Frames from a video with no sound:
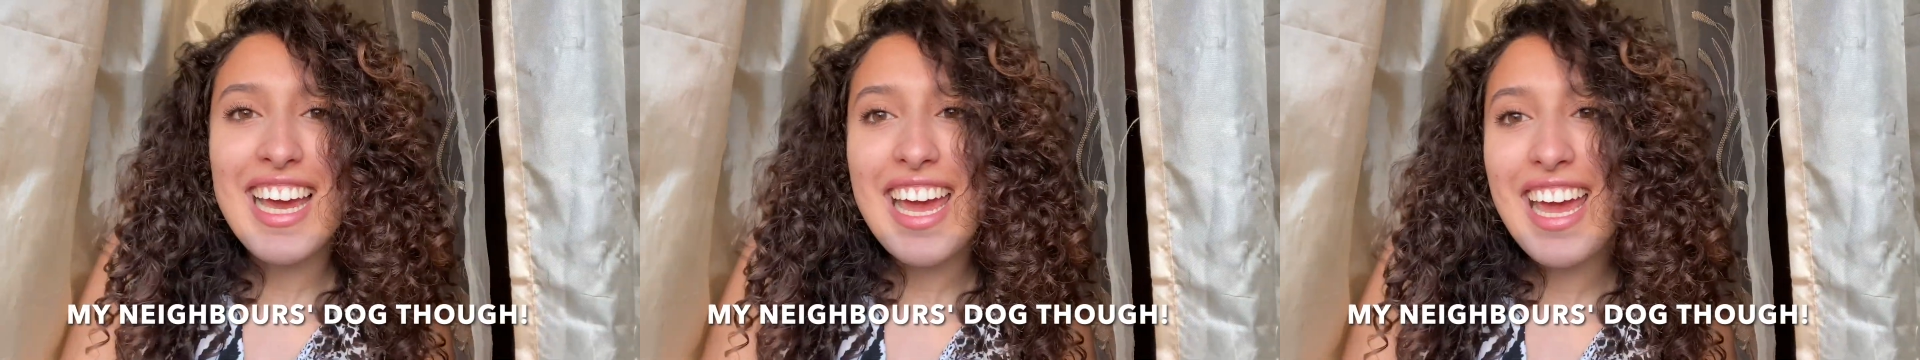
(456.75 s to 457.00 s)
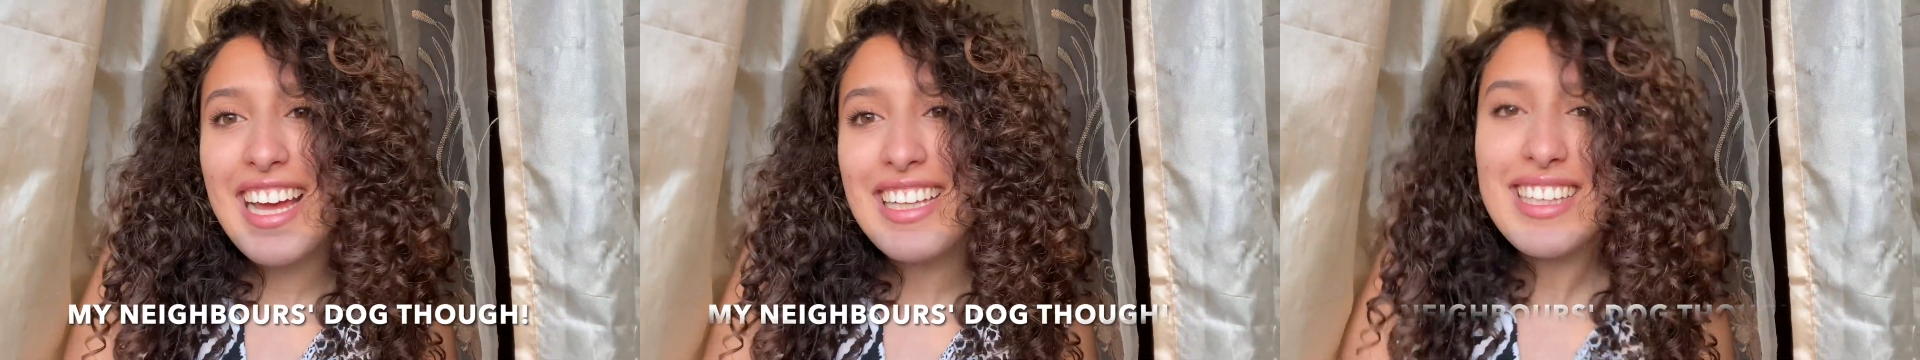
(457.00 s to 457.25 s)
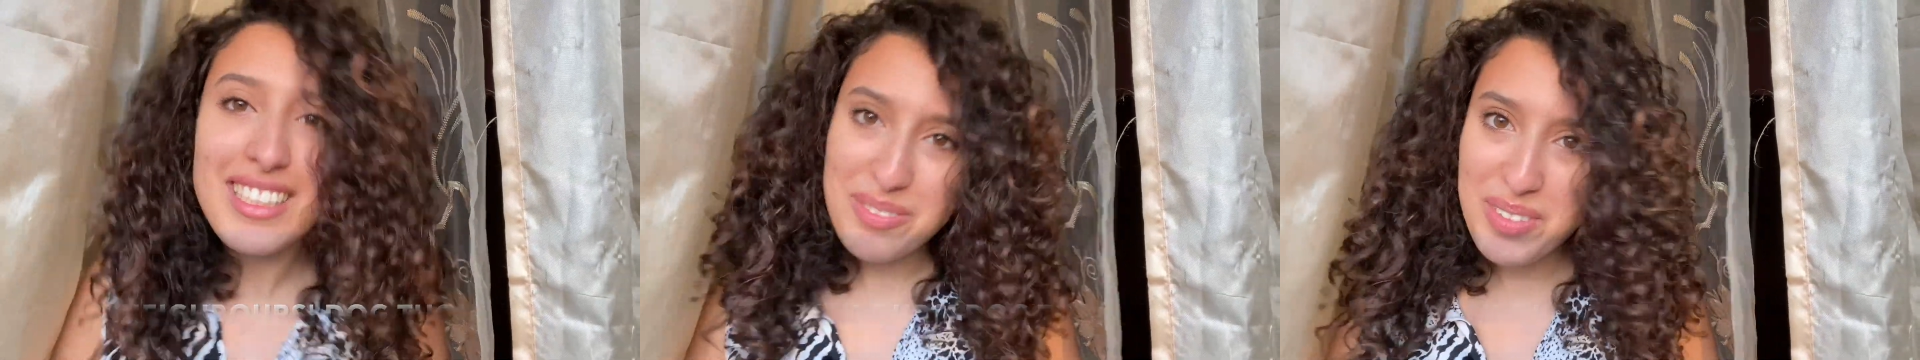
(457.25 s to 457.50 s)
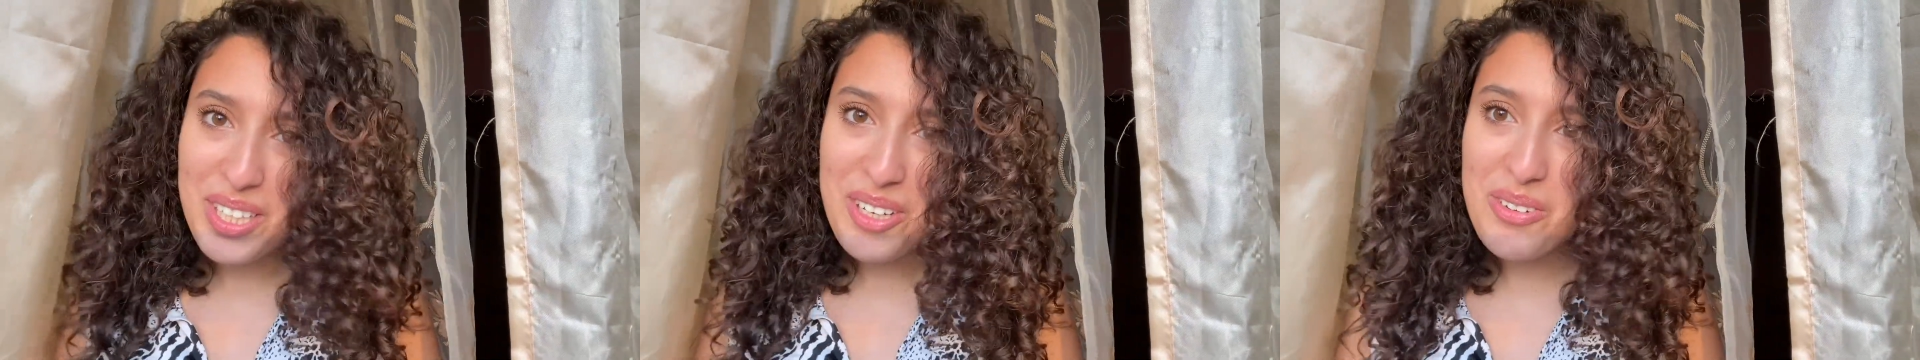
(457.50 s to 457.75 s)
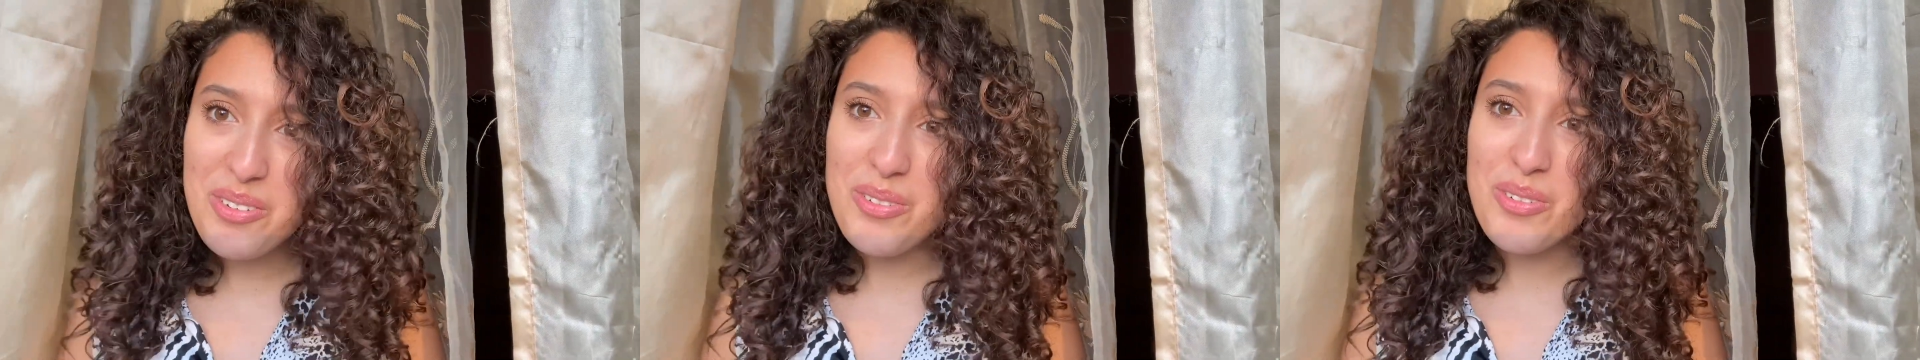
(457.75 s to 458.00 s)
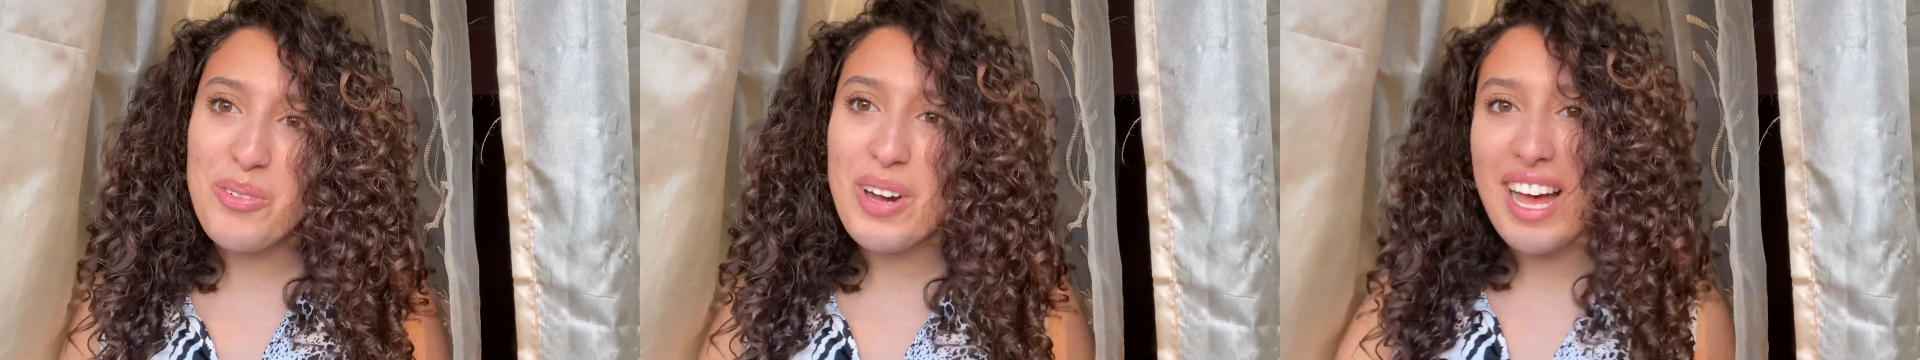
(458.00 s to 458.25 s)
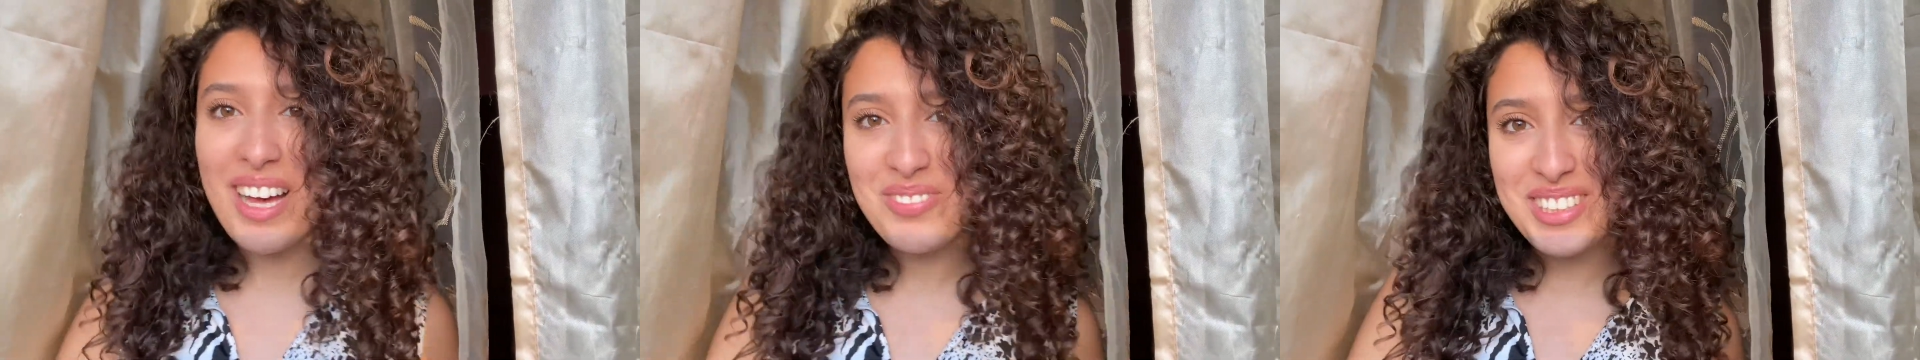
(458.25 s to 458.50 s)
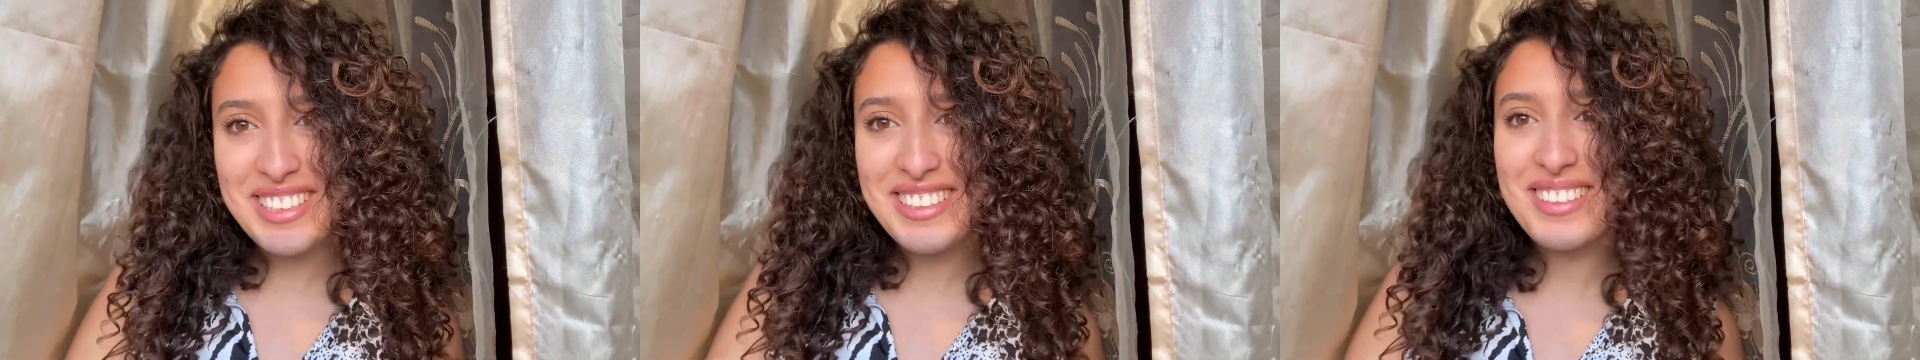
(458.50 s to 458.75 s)
and let me know what
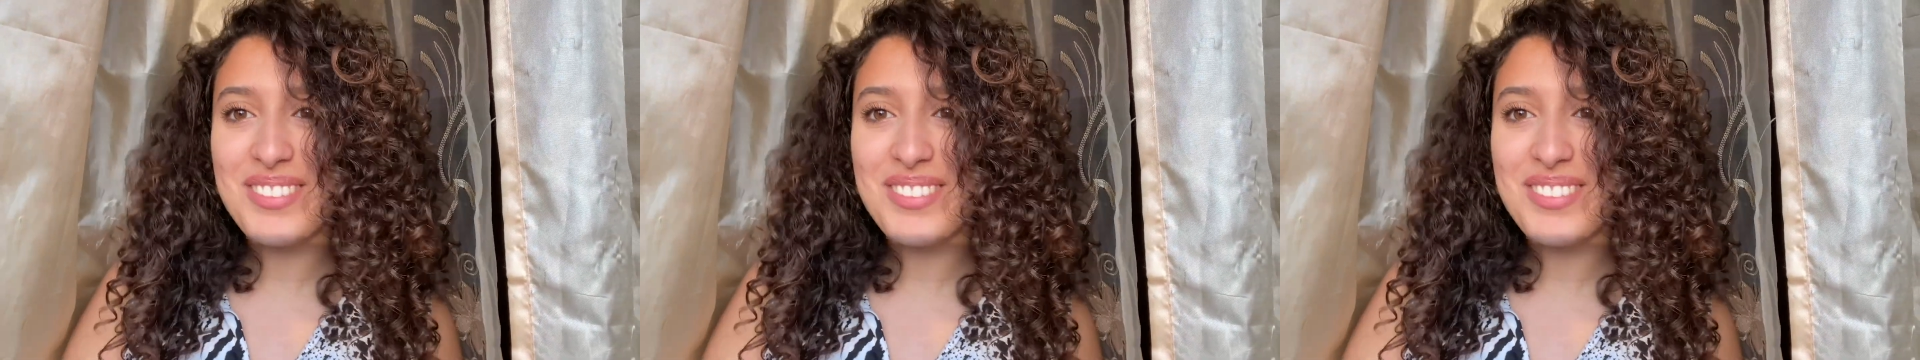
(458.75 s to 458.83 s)
happens.